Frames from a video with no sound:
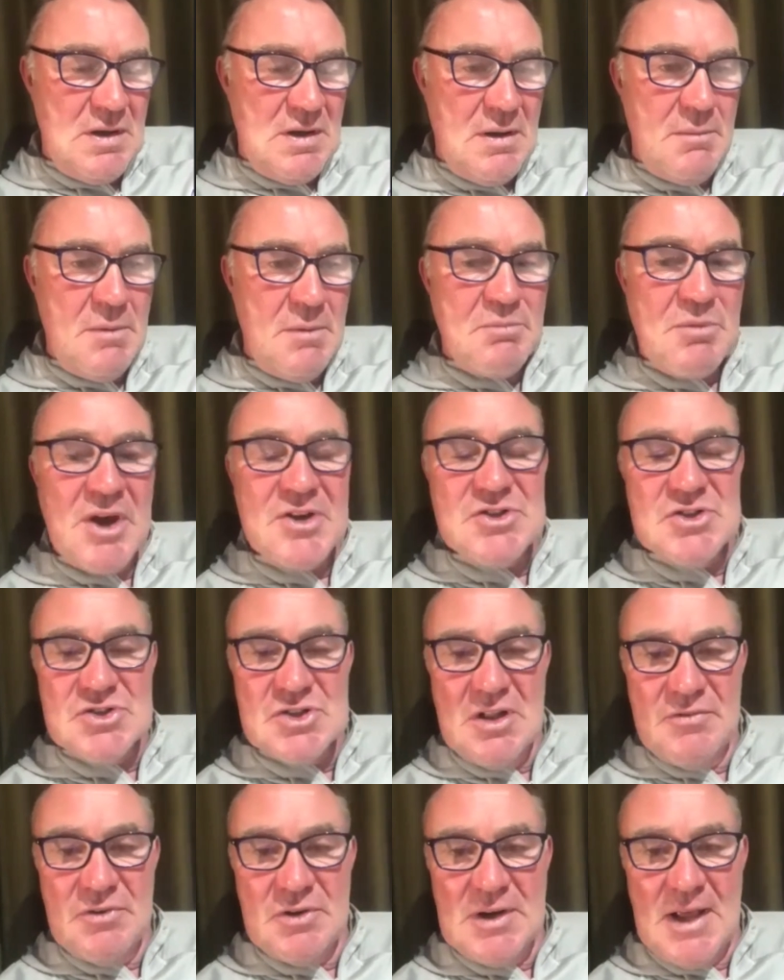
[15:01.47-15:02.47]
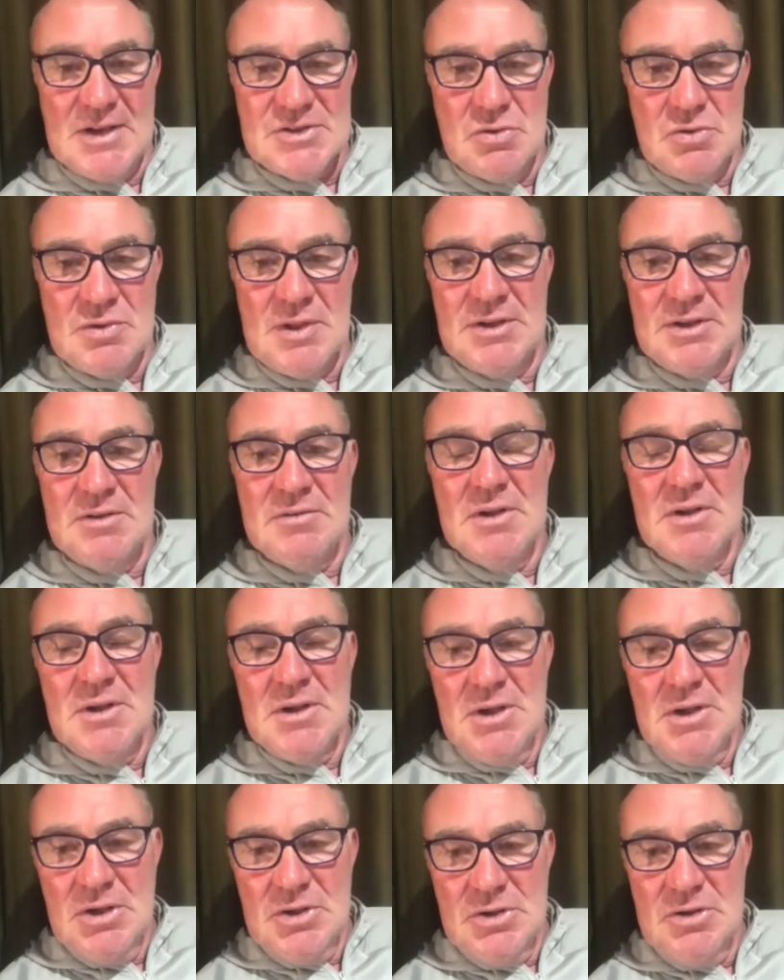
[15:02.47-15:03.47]
embrace yourself at Glasgow, and then
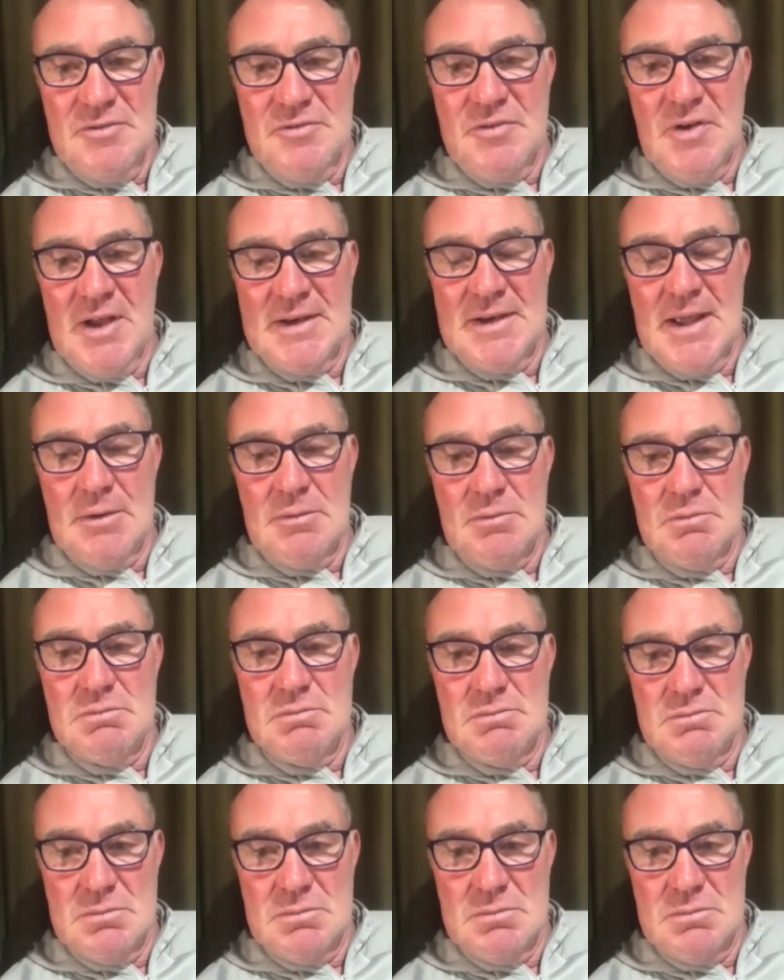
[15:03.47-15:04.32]
you find out